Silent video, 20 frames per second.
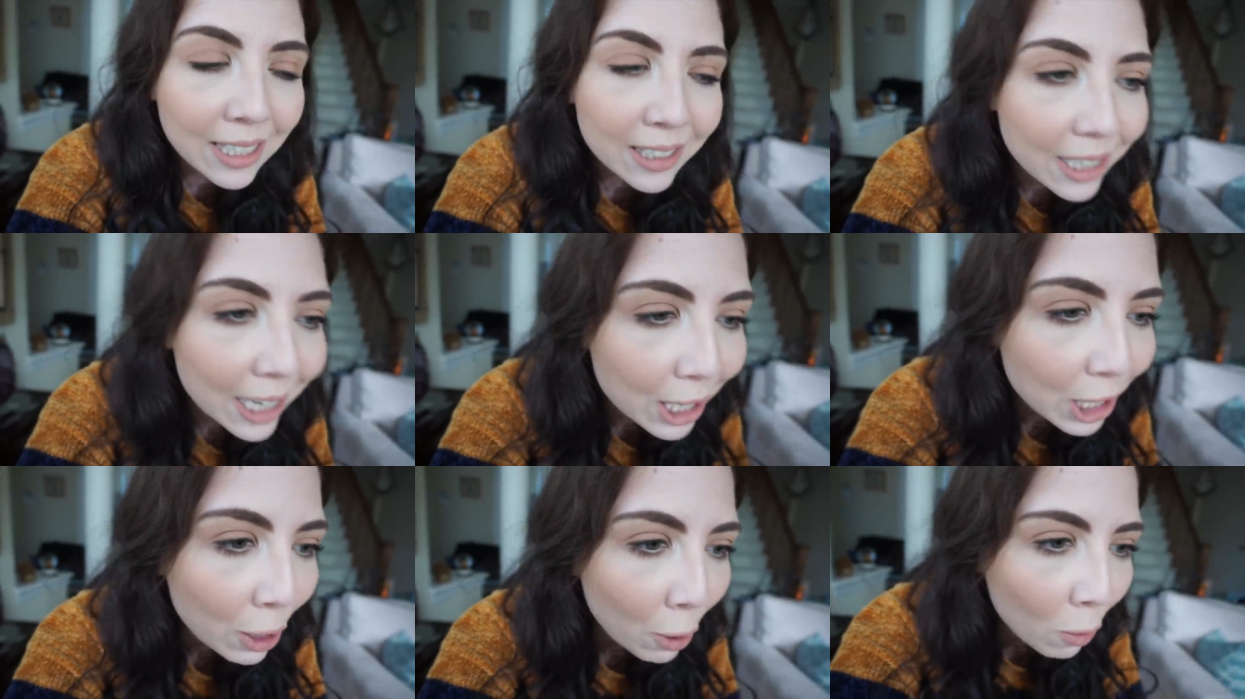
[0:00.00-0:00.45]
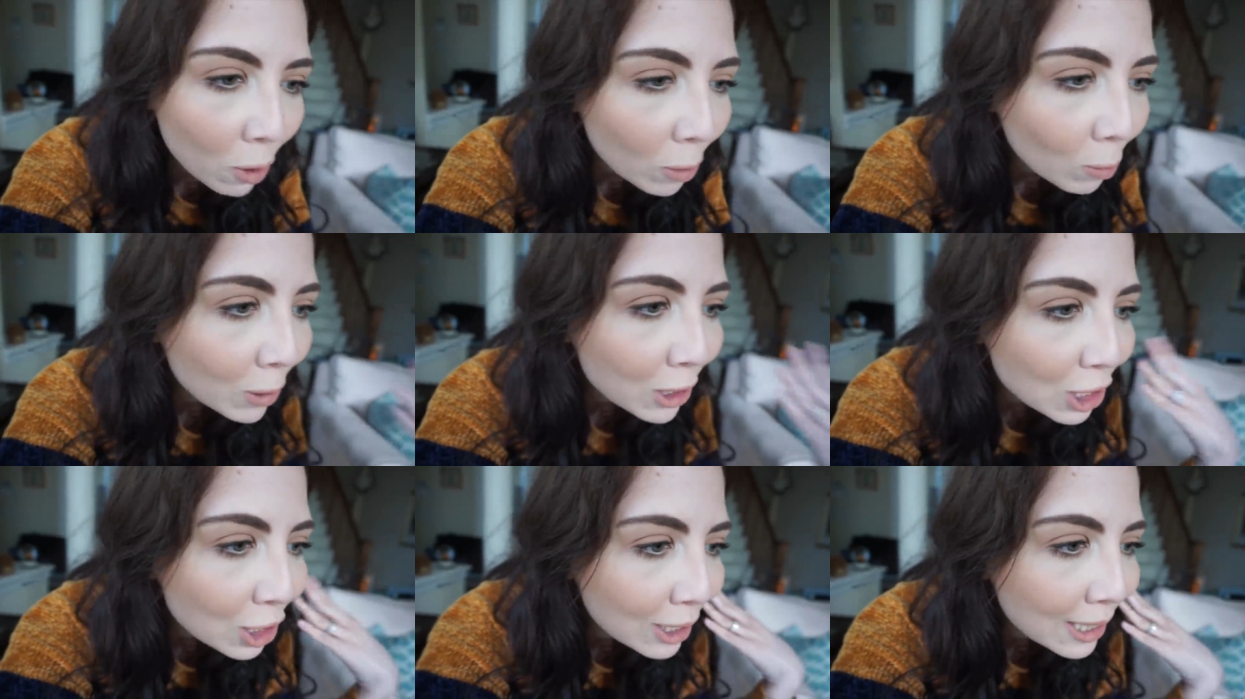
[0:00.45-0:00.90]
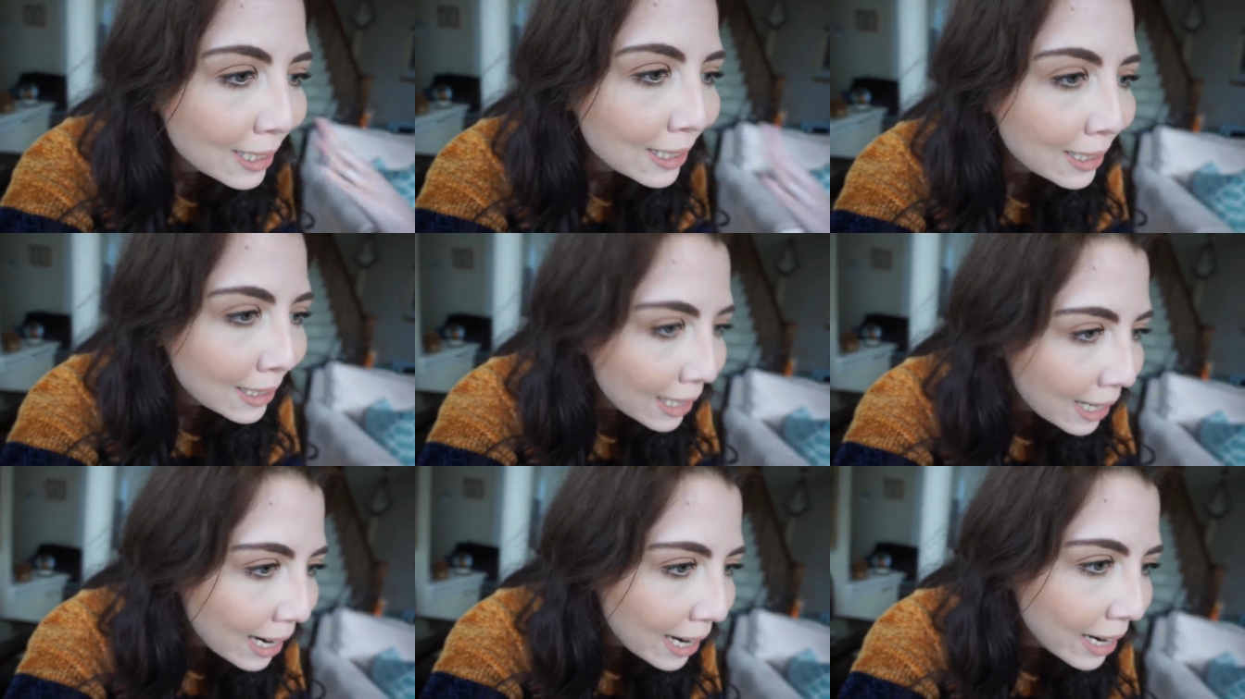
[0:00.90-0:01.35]
It's like no one was
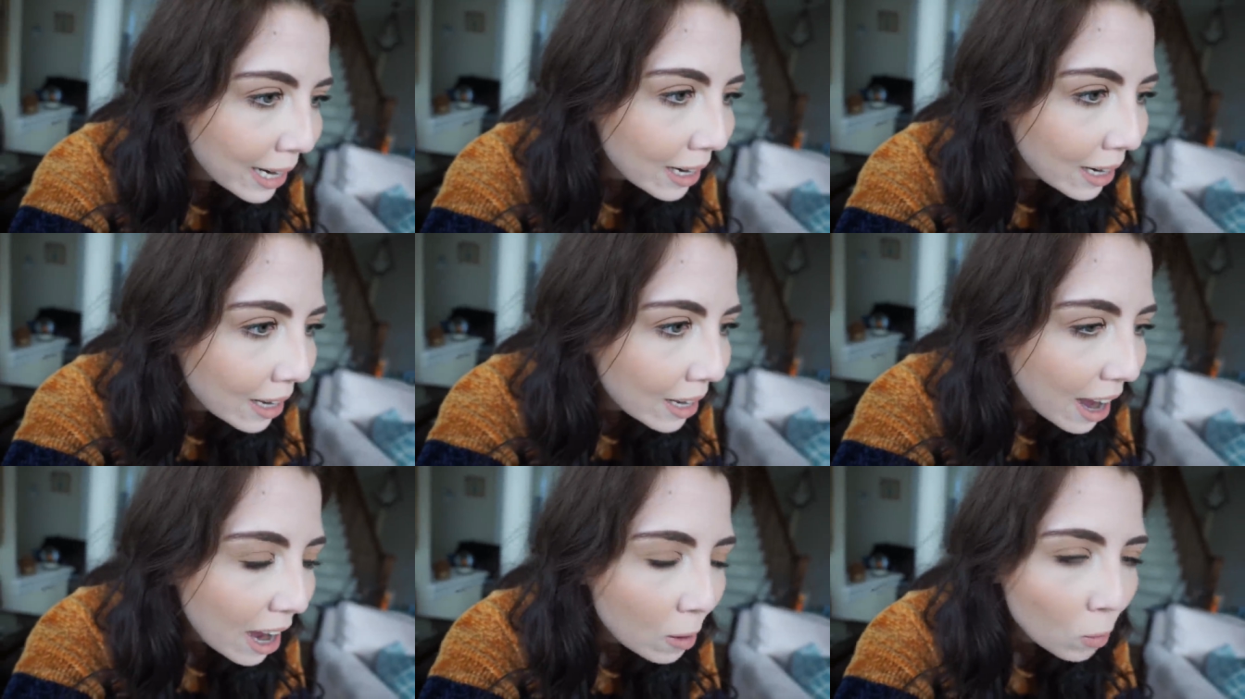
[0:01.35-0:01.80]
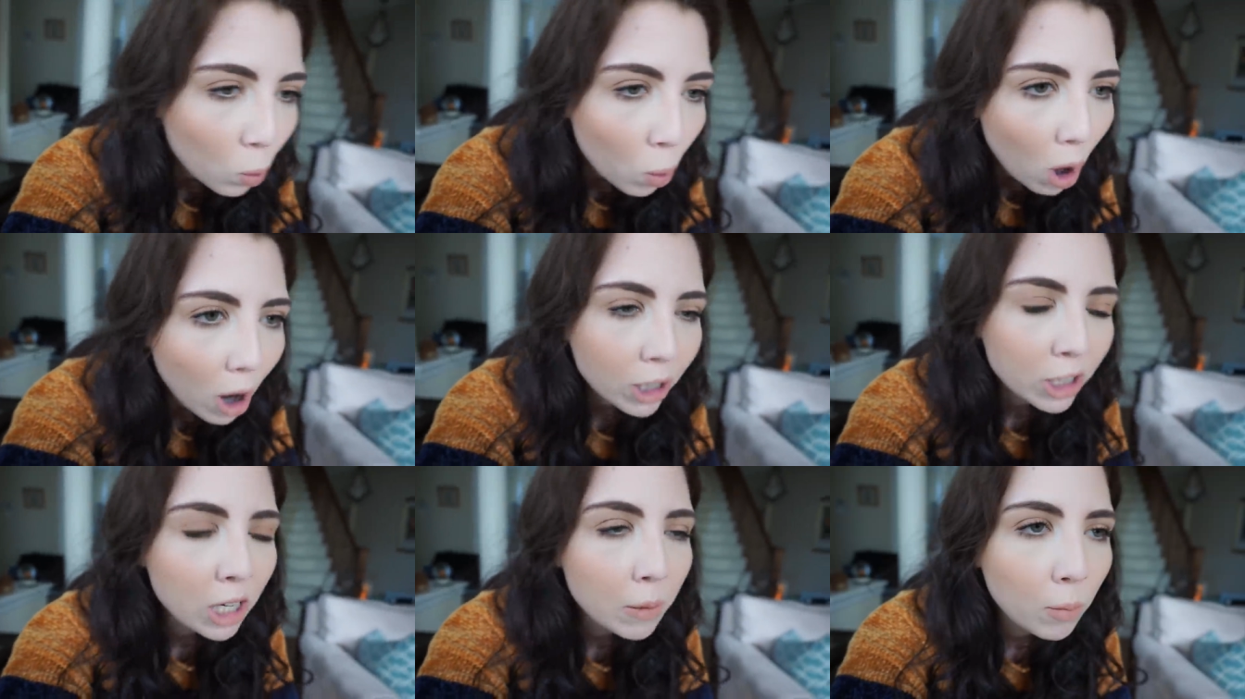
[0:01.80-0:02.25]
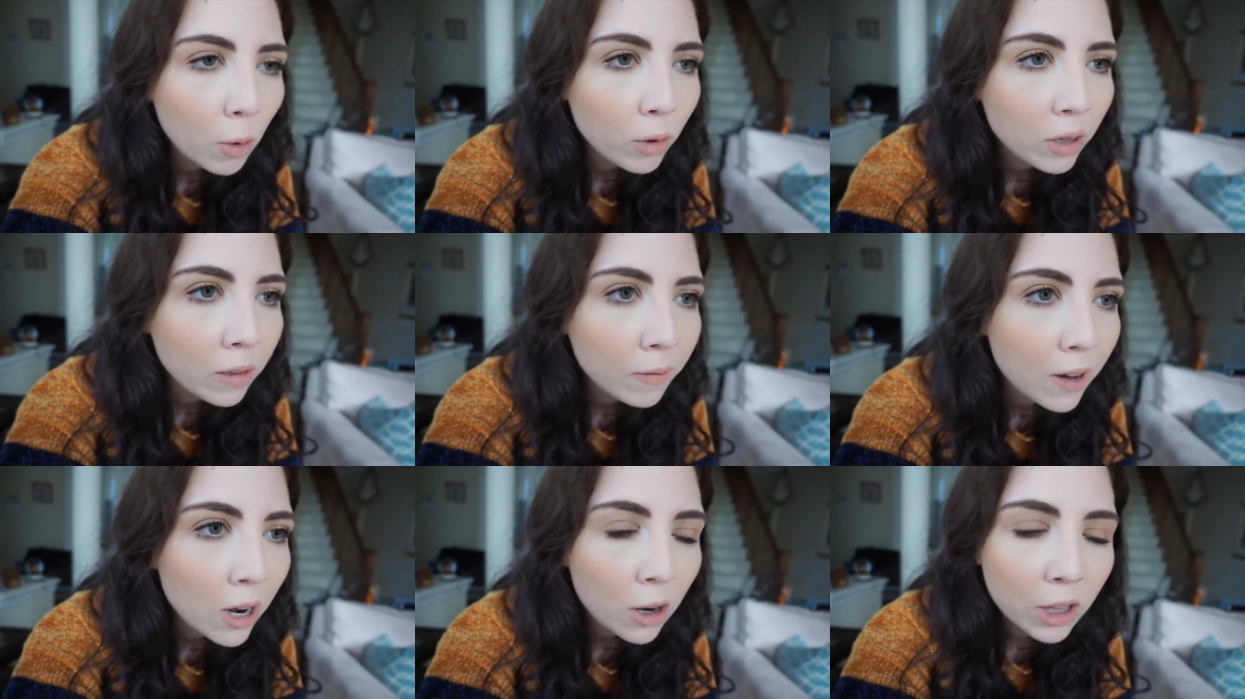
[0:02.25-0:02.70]
just sitting and watching
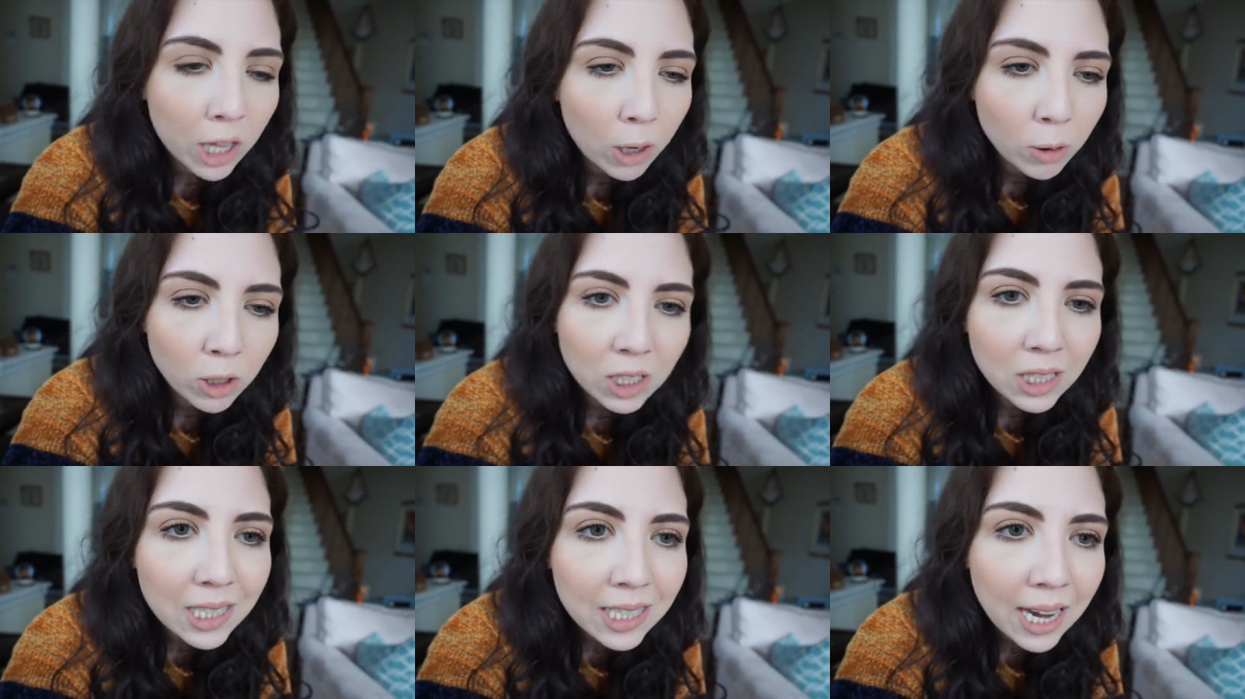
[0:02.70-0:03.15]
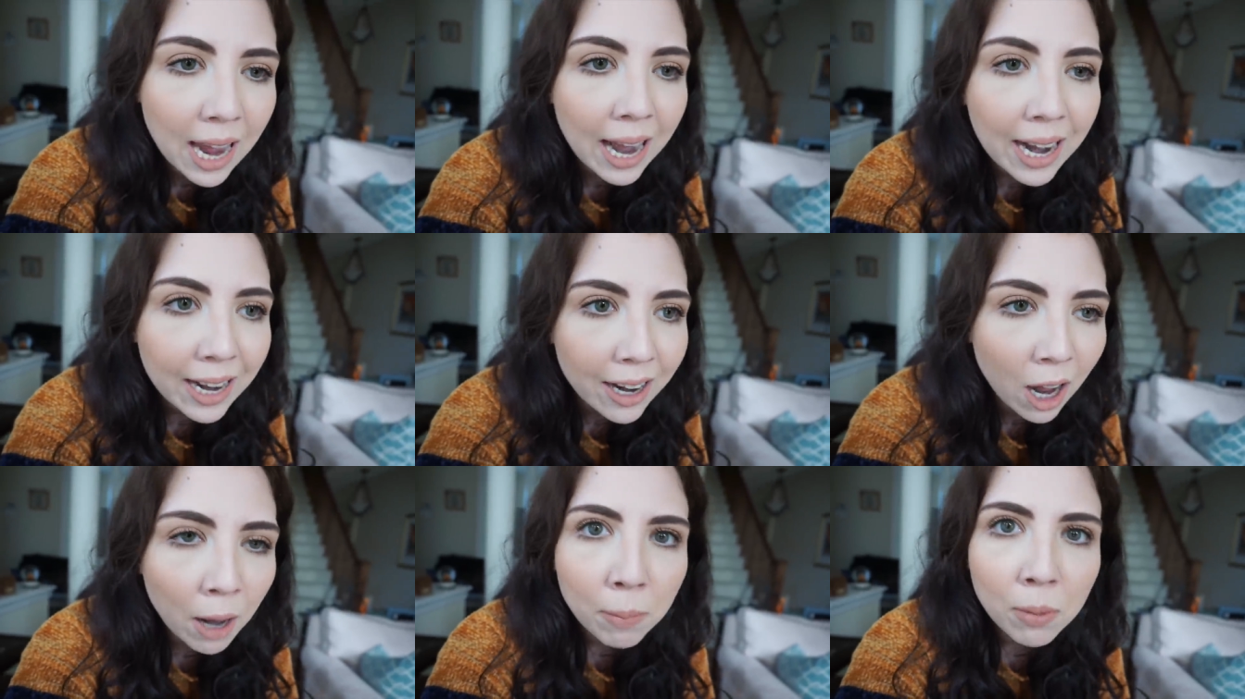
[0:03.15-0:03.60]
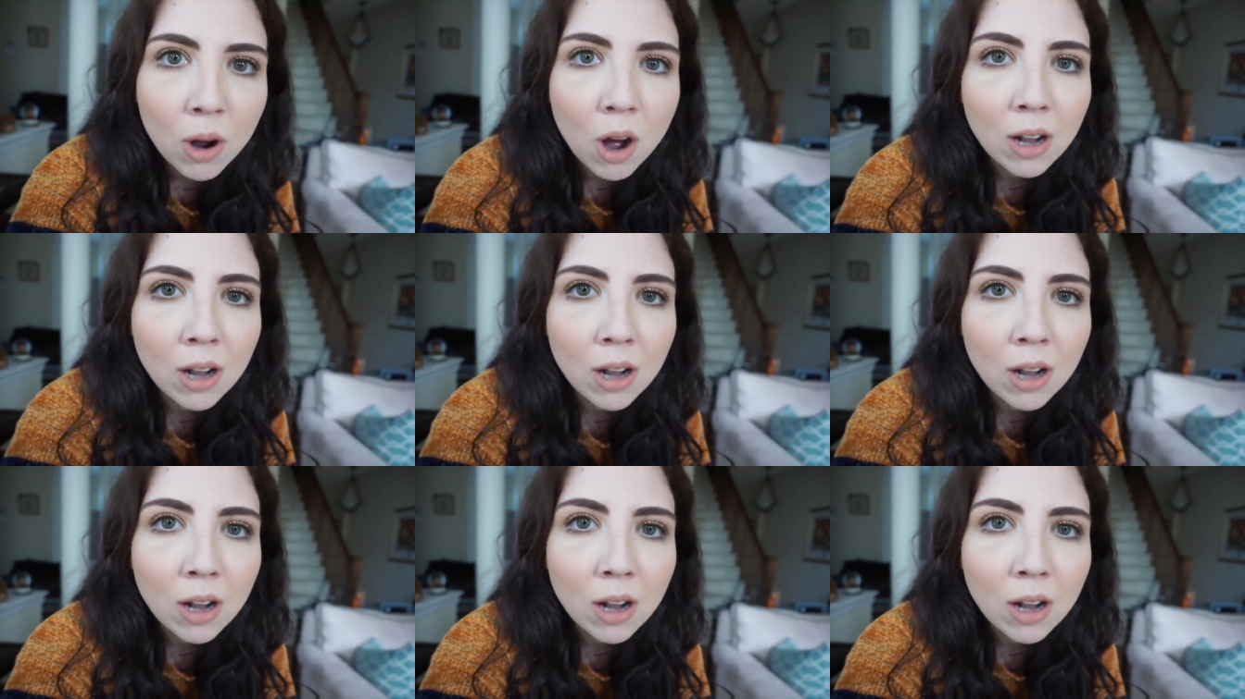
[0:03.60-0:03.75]
Boney Bear. They were just getting up